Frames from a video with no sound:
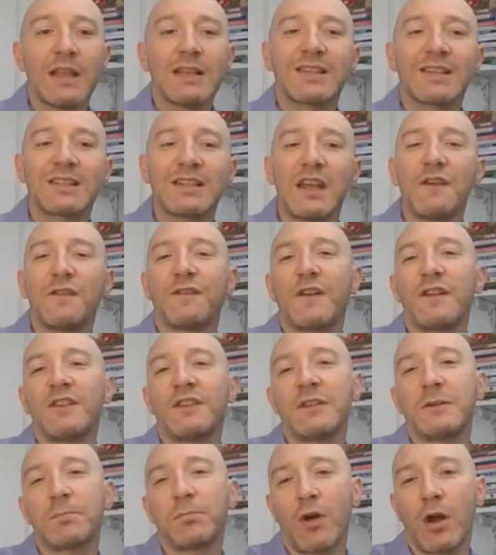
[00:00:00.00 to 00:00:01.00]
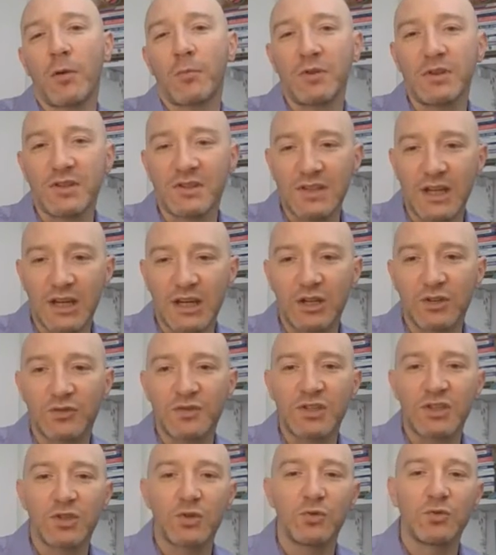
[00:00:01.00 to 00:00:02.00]
State funded primary and
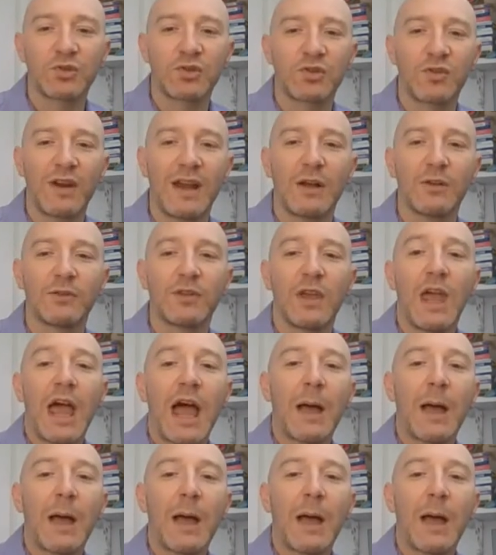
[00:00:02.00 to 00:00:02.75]
secondary schools are out,